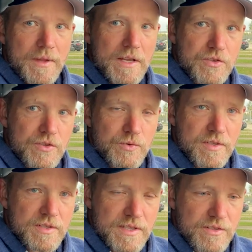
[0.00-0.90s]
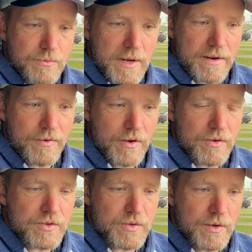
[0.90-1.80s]
it shoots the sensor back
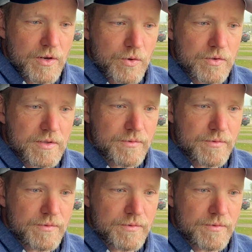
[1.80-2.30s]
farther, so it knows